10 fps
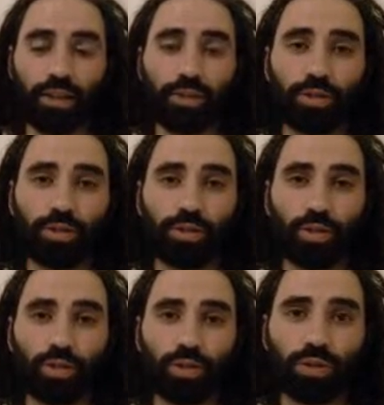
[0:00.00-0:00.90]
He is the
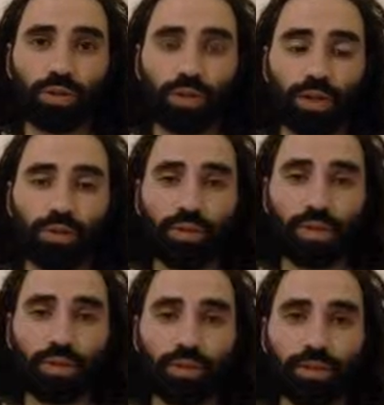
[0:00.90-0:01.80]
most
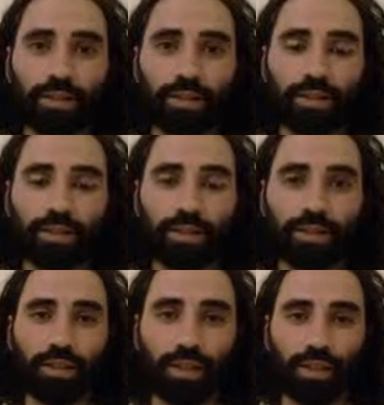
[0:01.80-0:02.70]
forgiving.
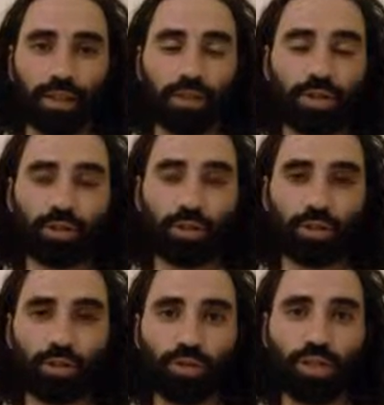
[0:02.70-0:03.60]
He is the
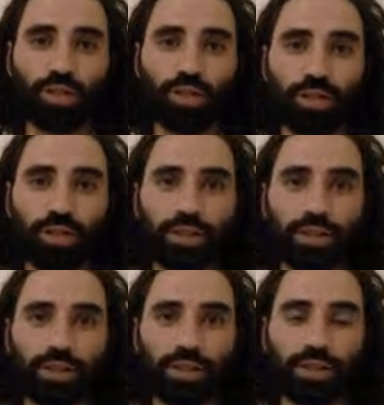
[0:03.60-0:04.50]
most
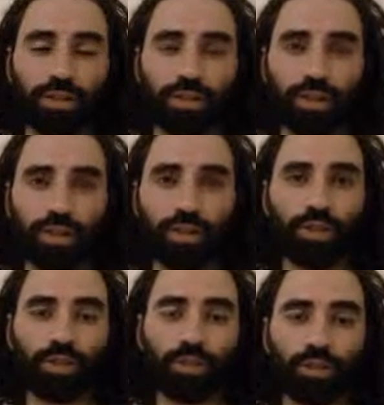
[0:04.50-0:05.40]
gracious. He
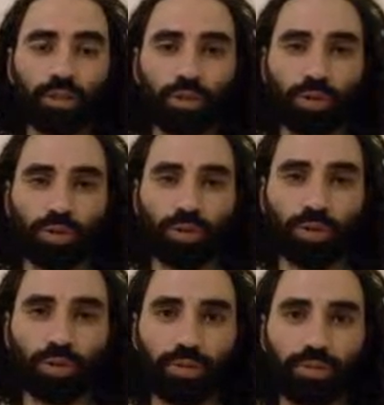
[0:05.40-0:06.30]
is the most
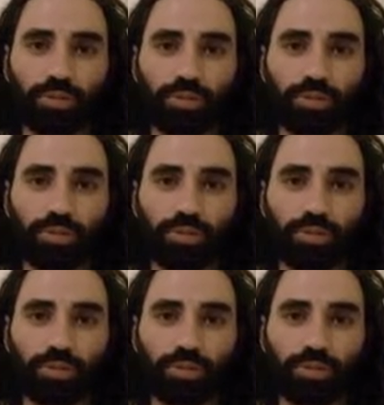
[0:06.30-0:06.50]
merciful.